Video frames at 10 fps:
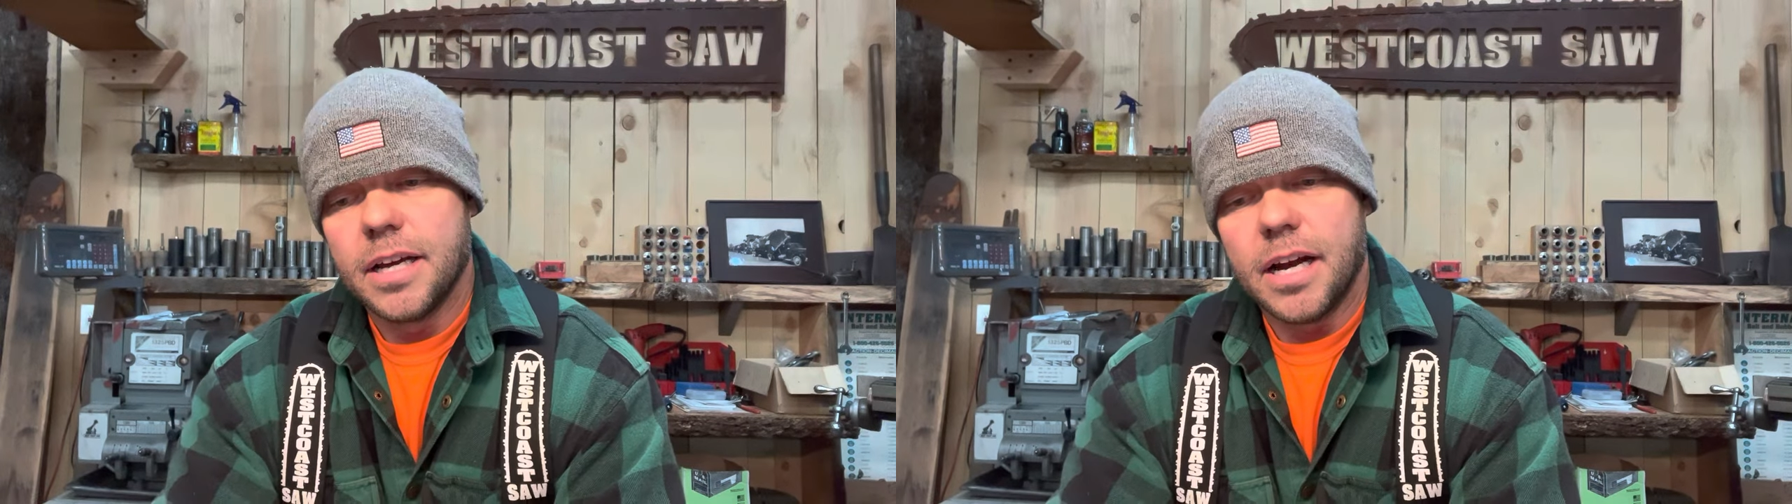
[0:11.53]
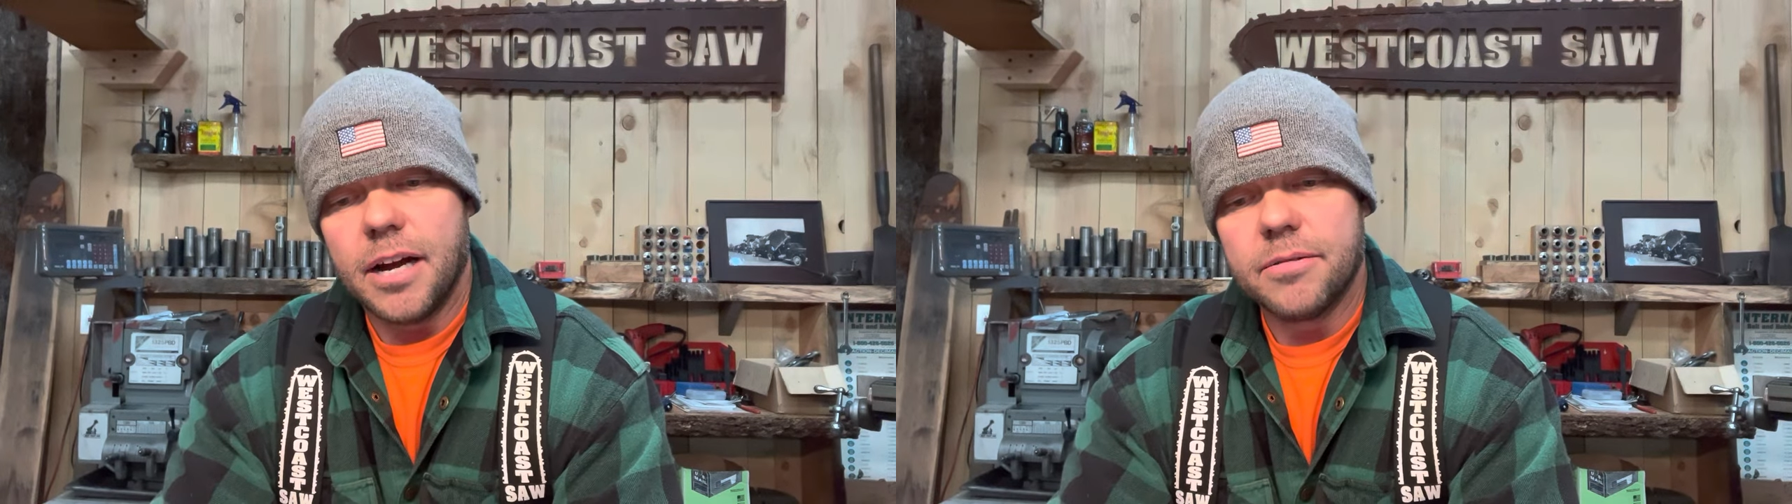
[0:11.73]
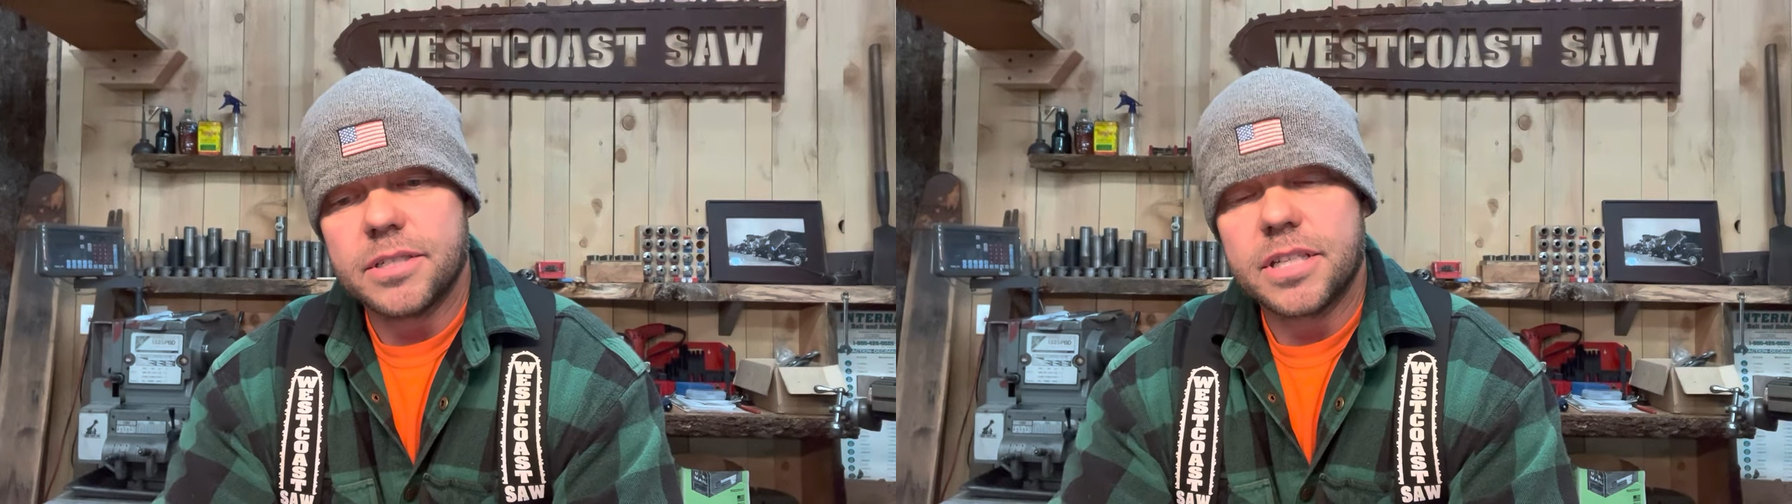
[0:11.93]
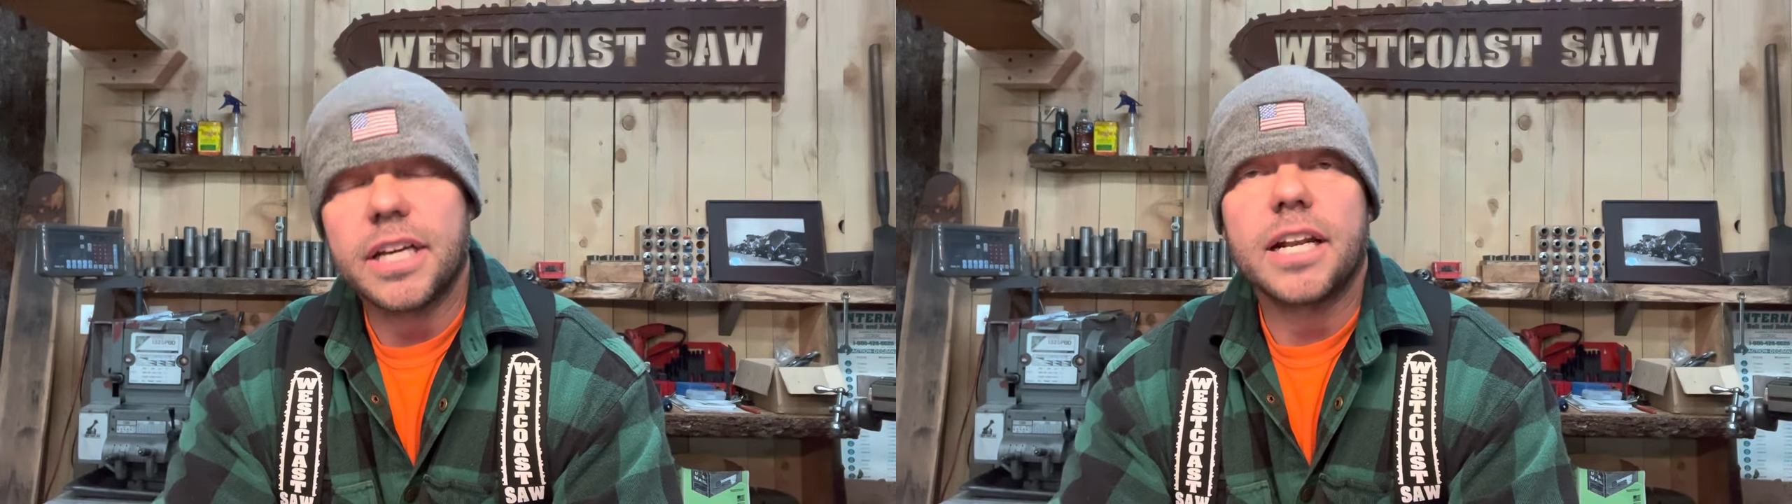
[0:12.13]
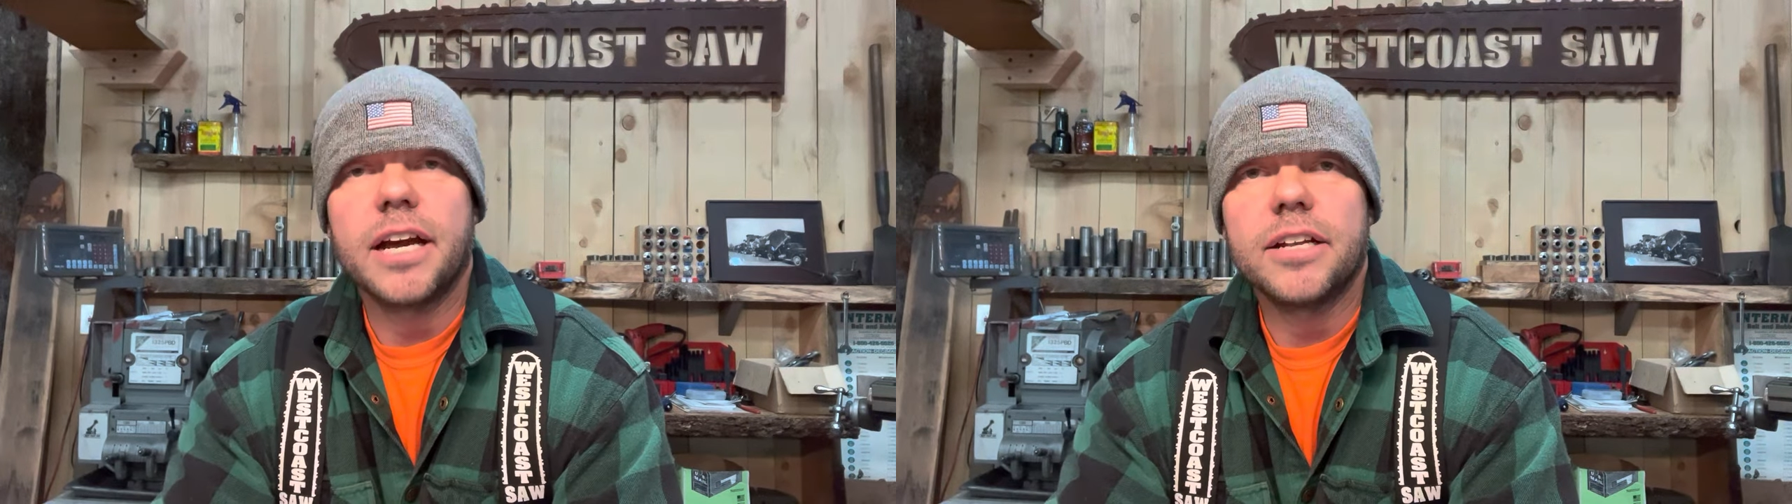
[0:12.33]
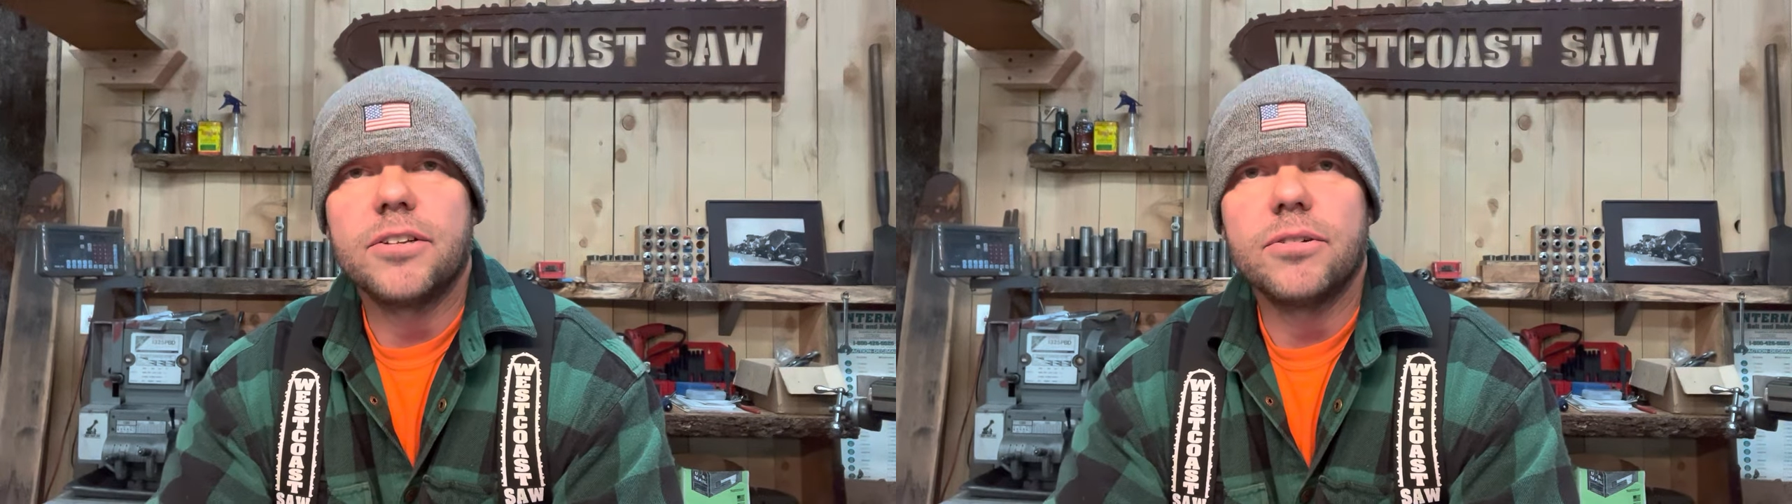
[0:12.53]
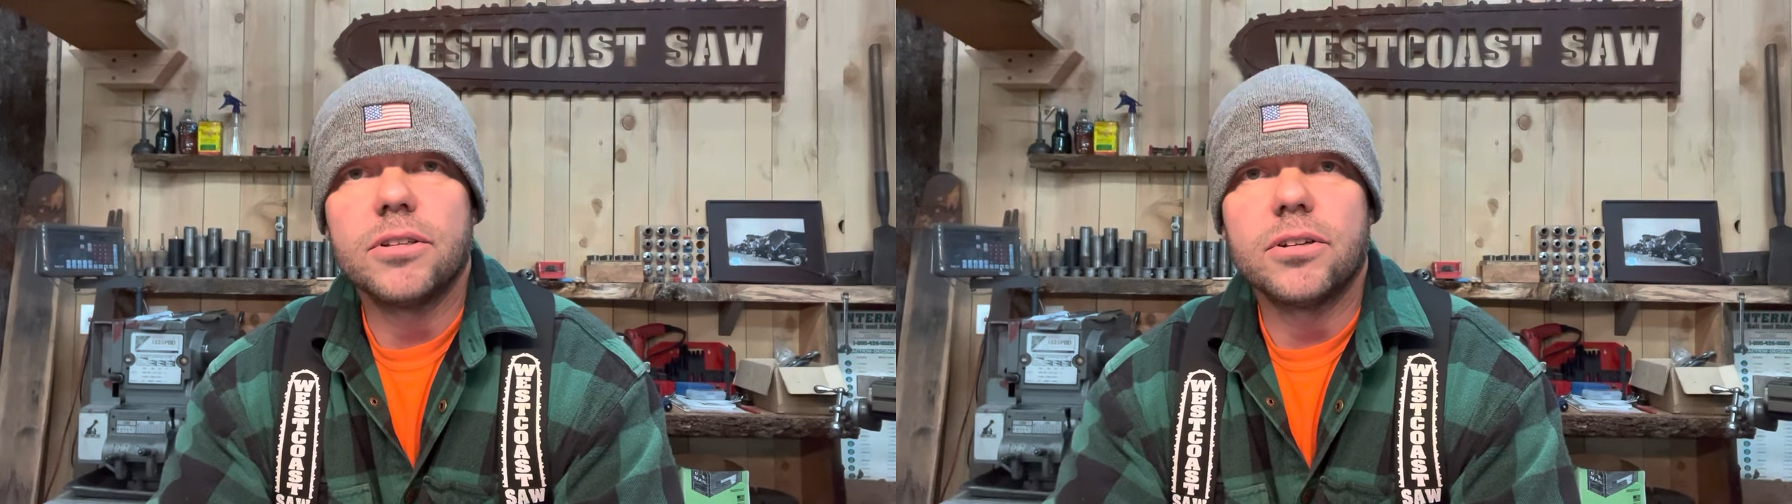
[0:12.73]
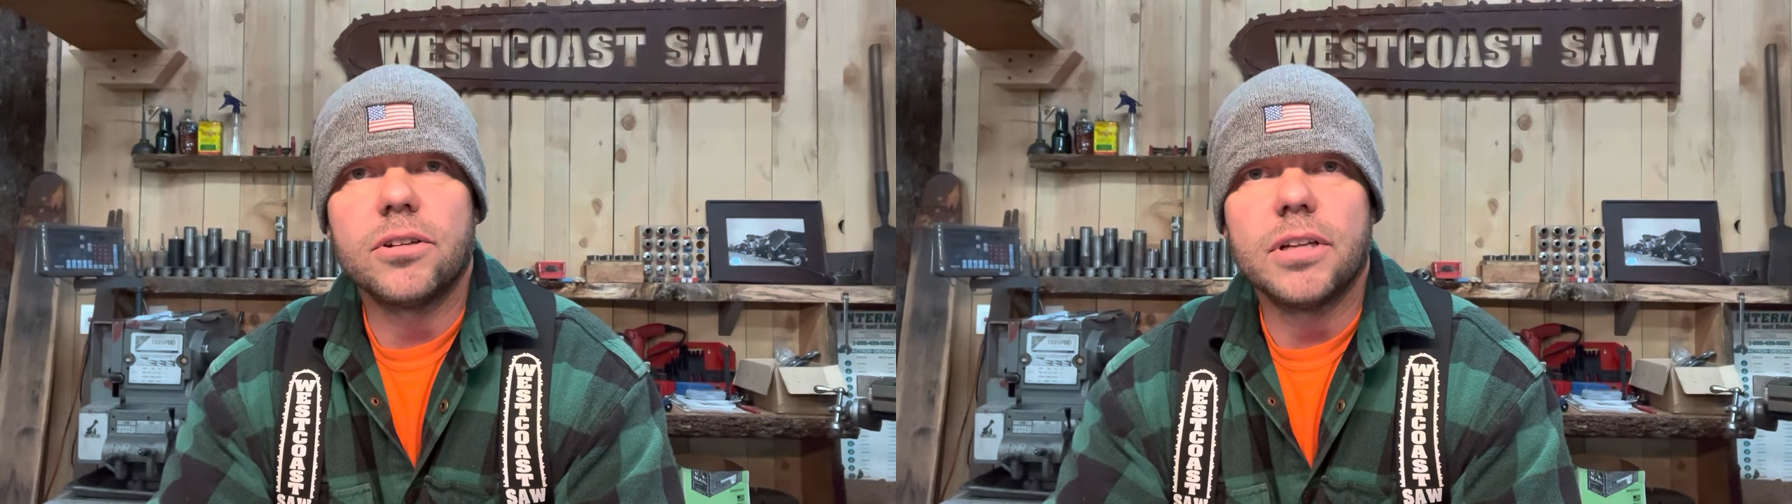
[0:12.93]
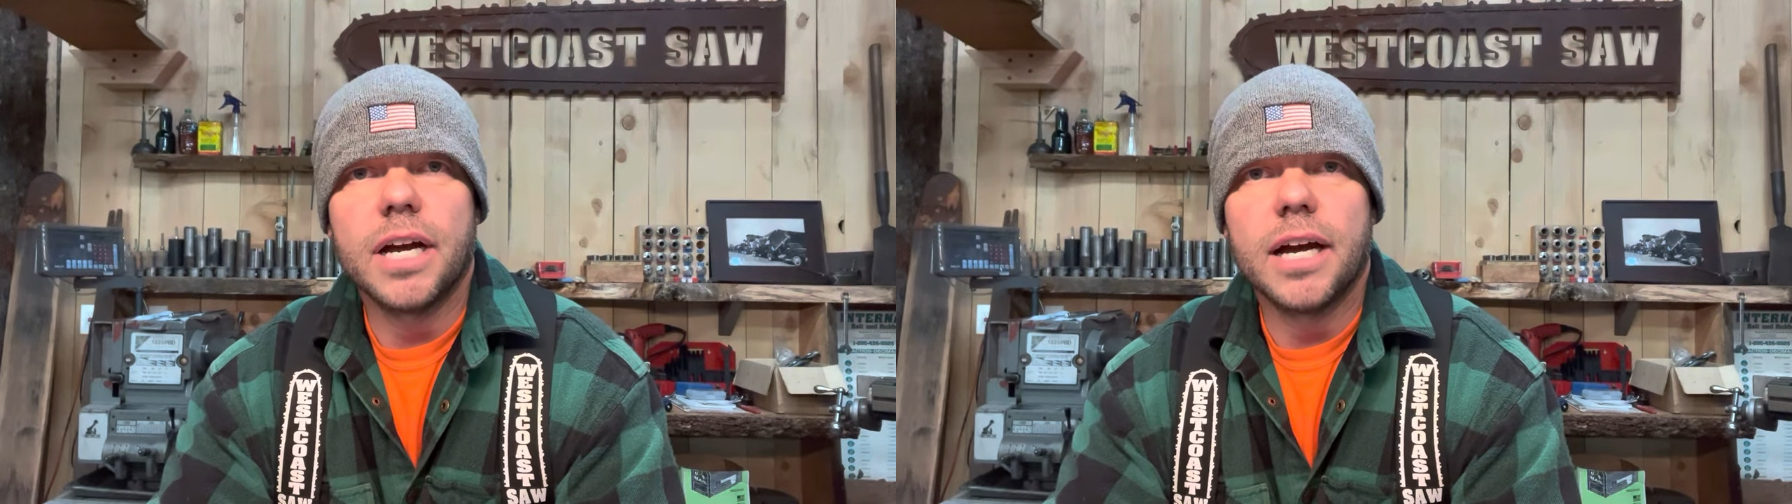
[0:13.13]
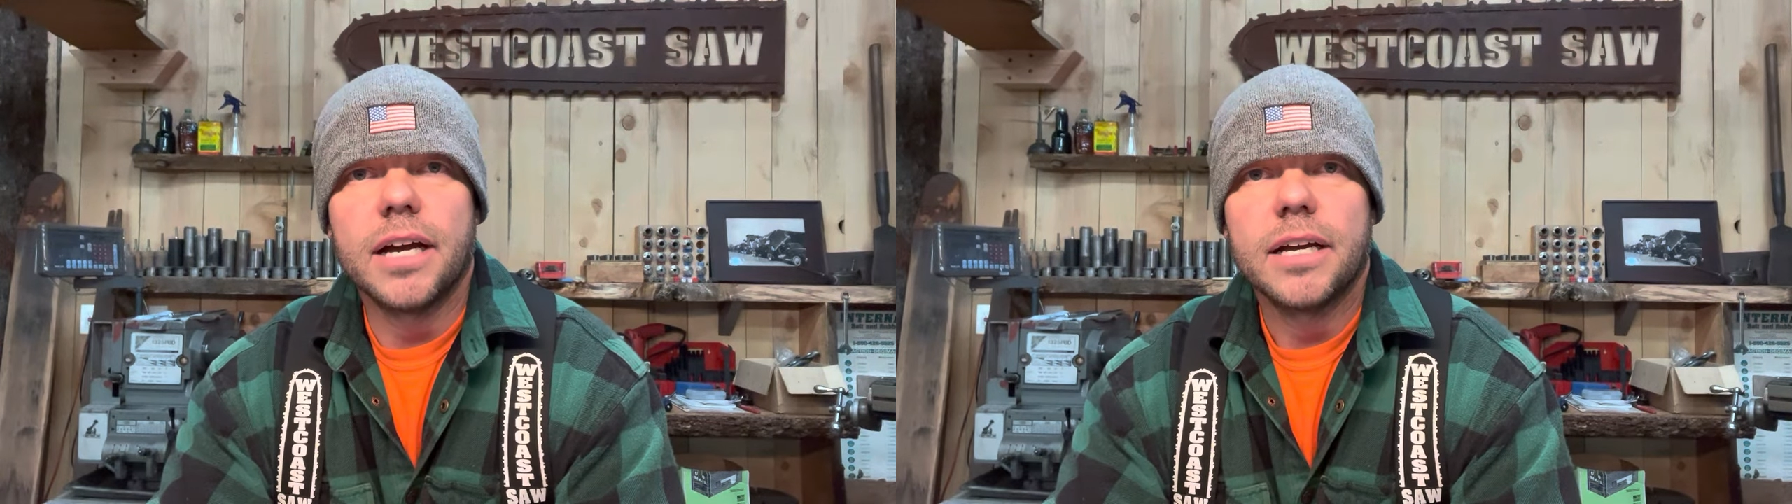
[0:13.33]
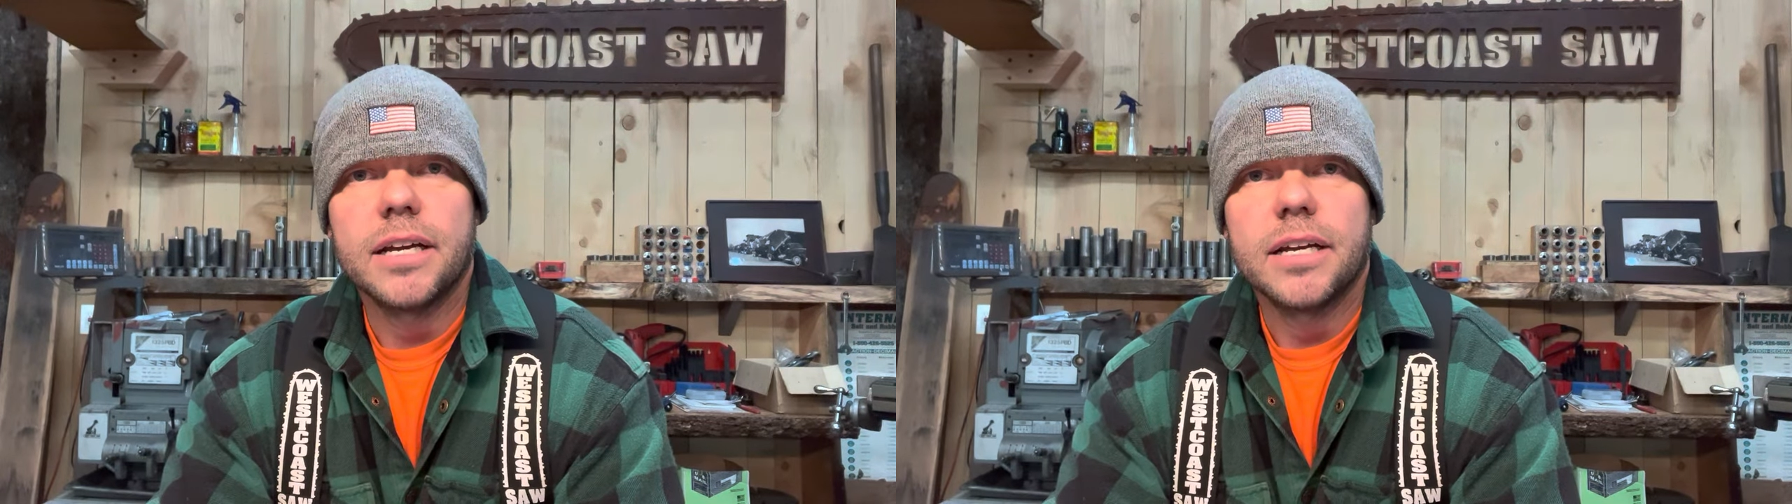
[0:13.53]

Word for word: I was thinking I'd do a little uh,